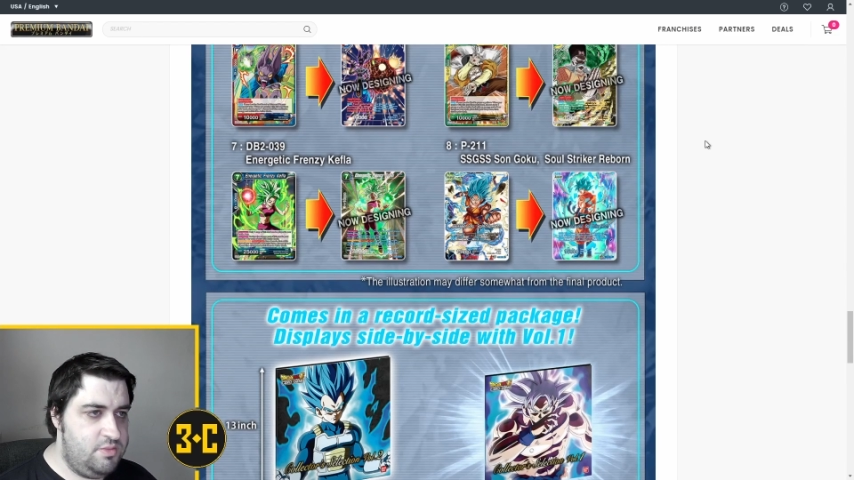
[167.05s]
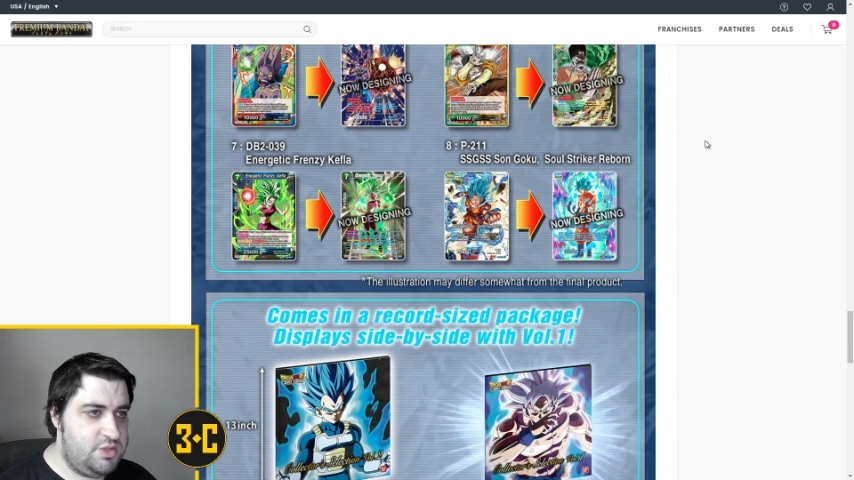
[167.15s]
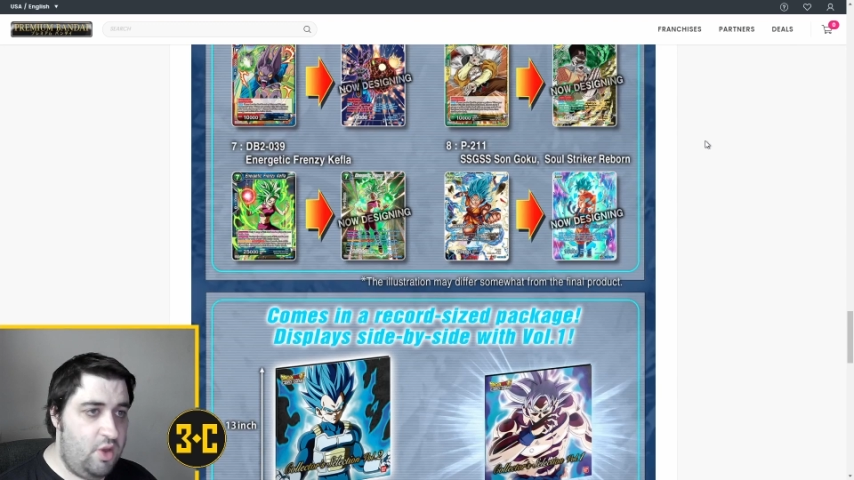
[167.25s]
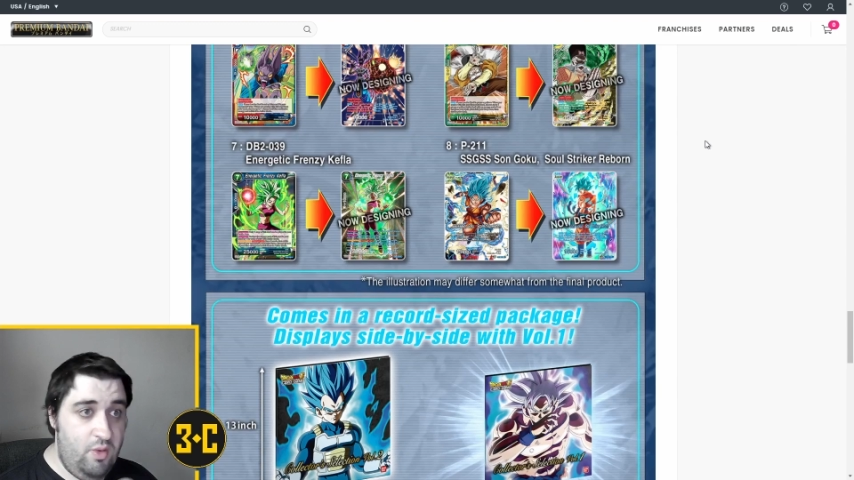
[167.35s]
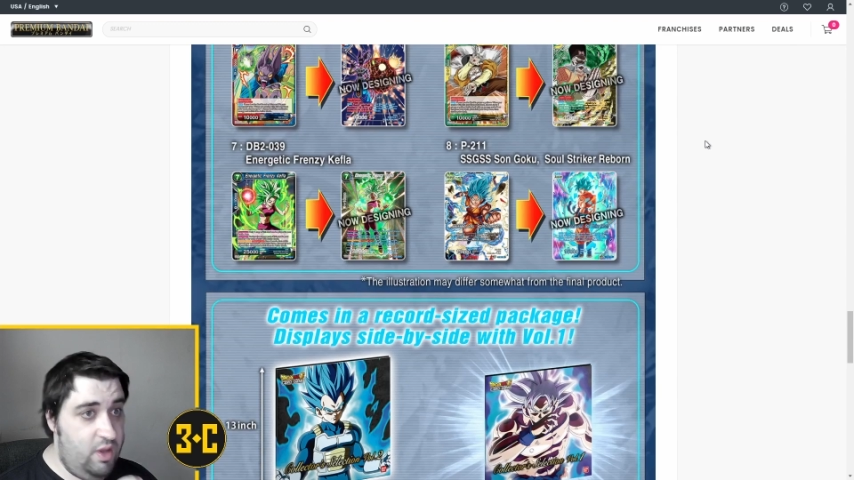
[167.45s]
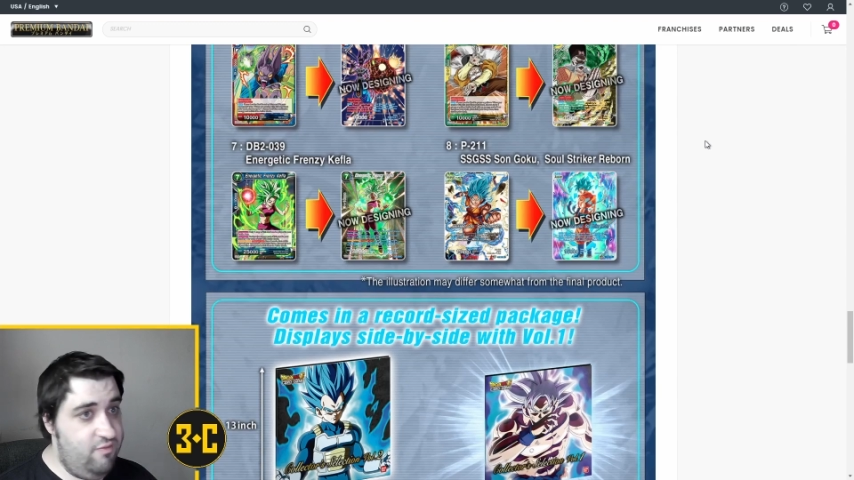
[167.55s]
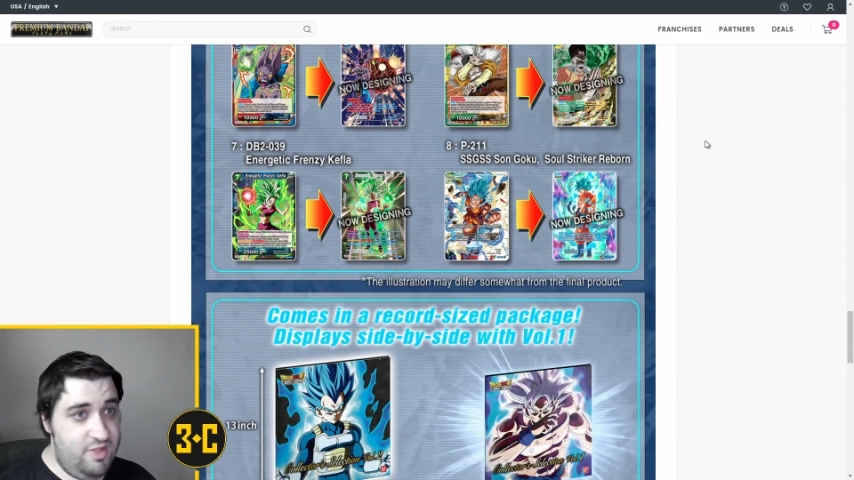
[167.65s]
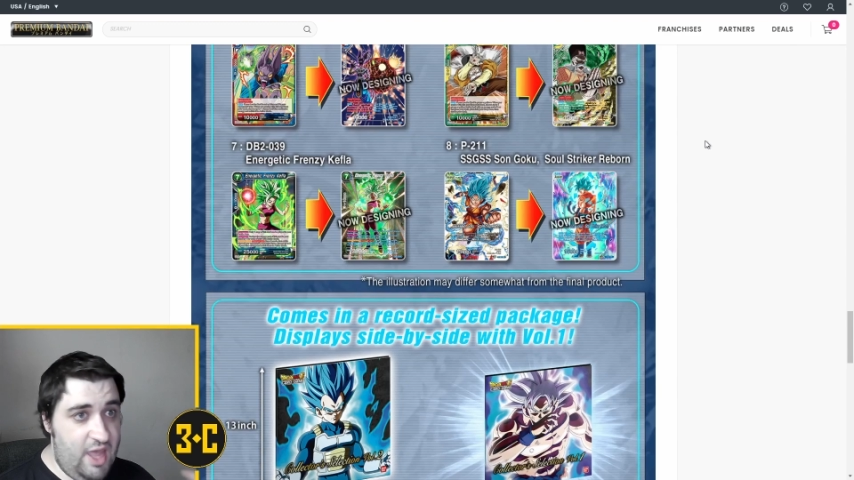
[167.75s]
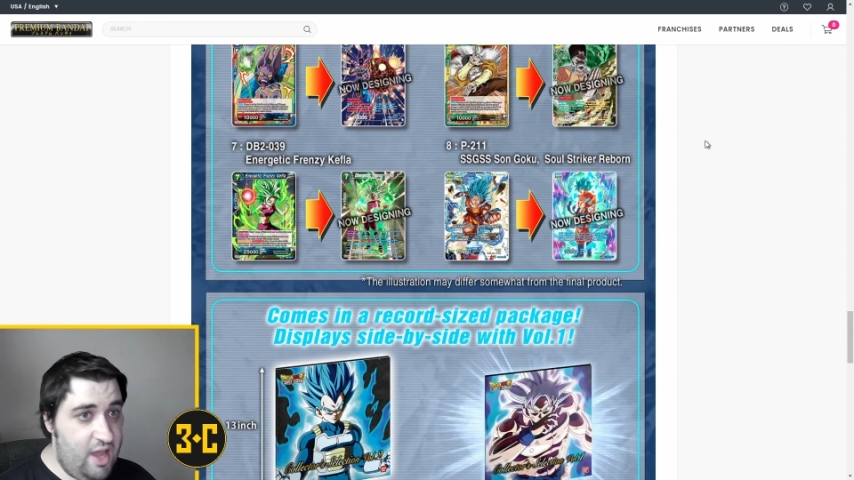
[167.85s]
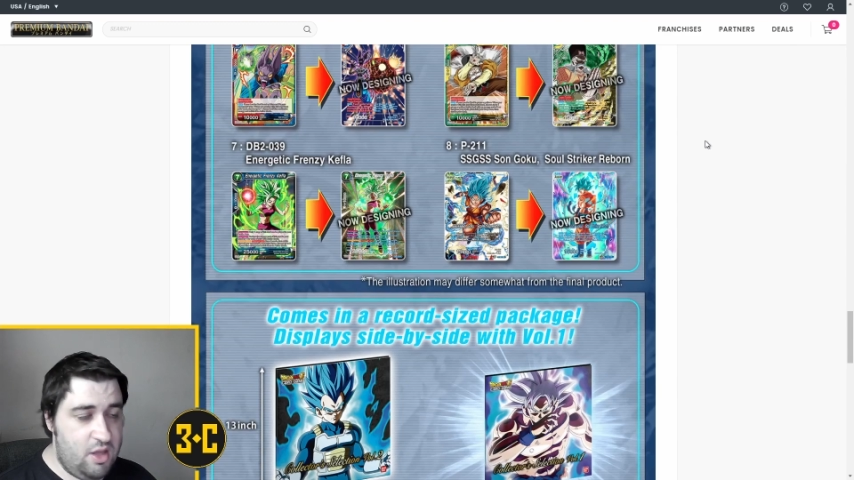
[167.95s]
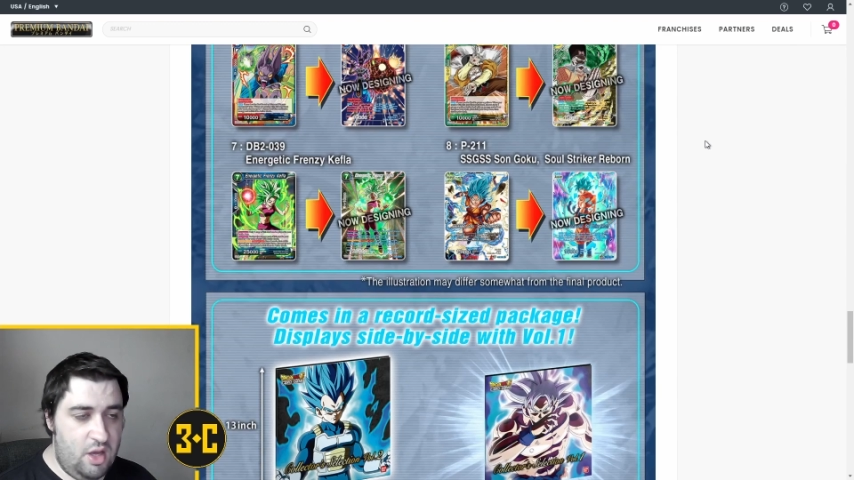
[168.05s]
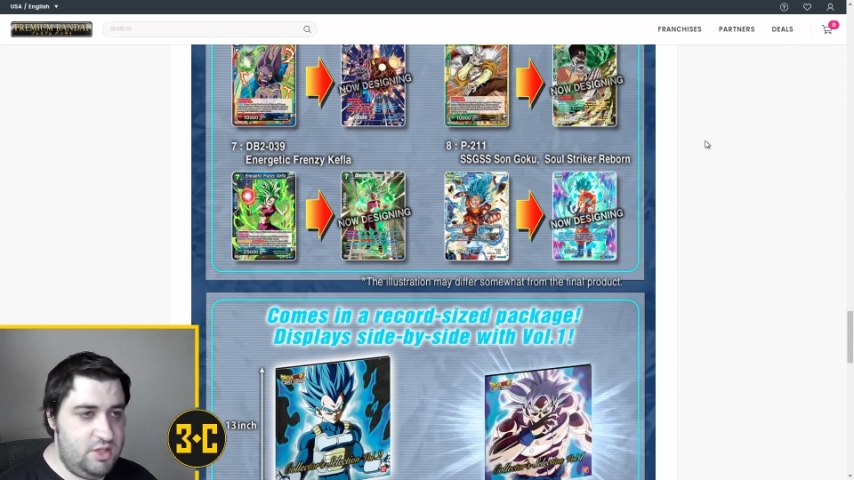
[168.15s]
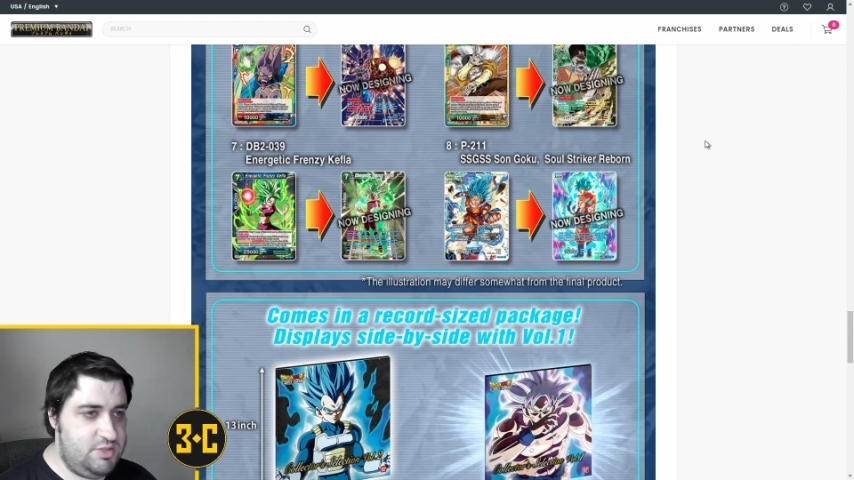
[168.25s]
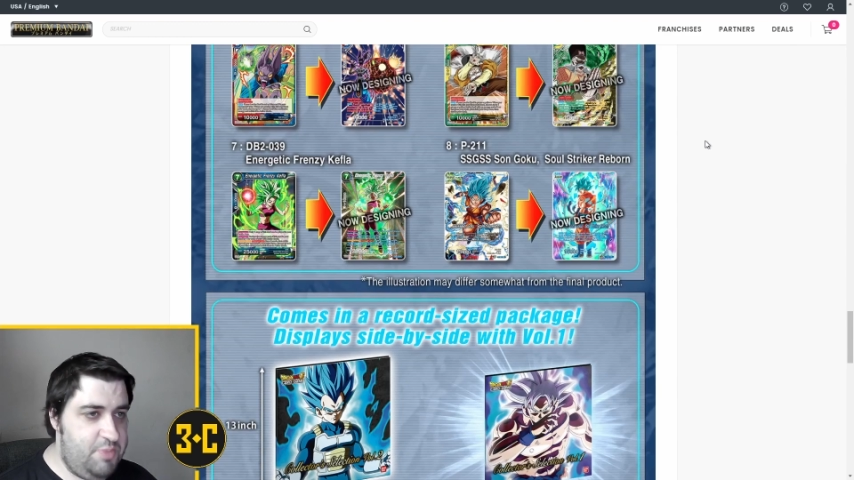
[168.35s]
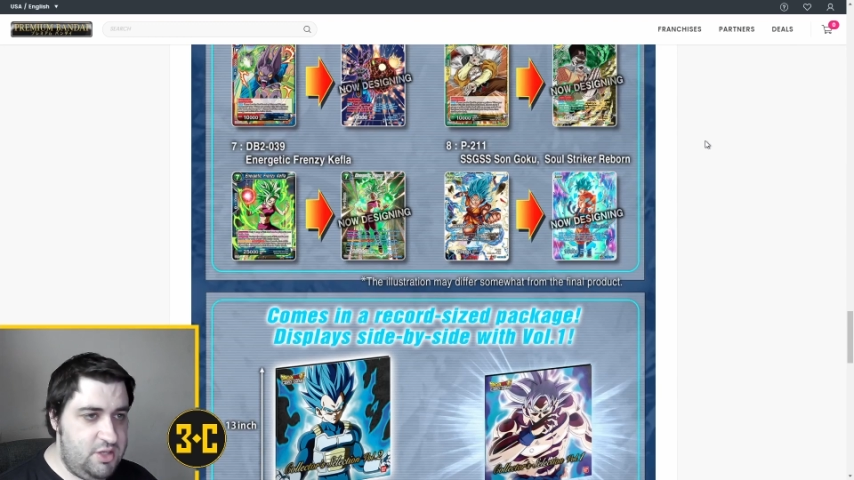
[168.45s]
So even that card
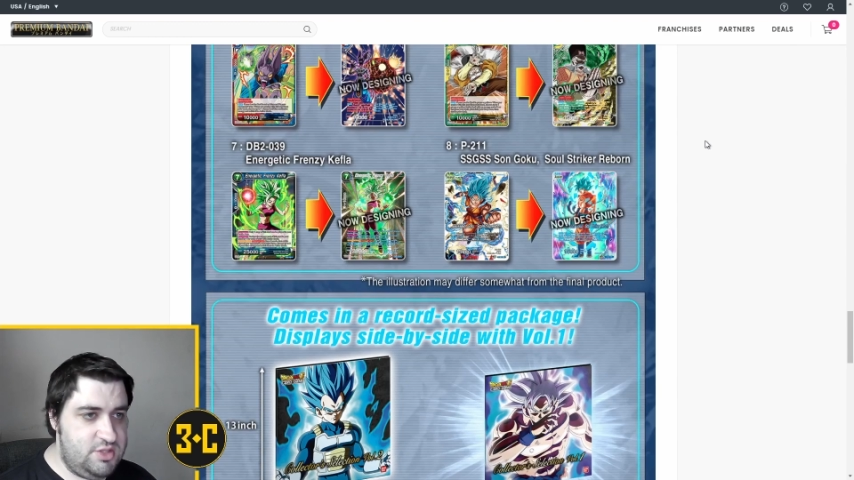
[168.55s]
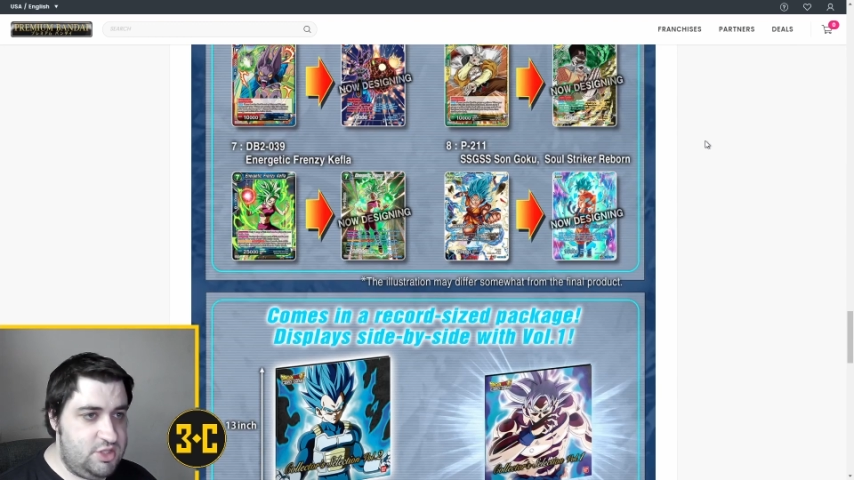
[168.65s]
has been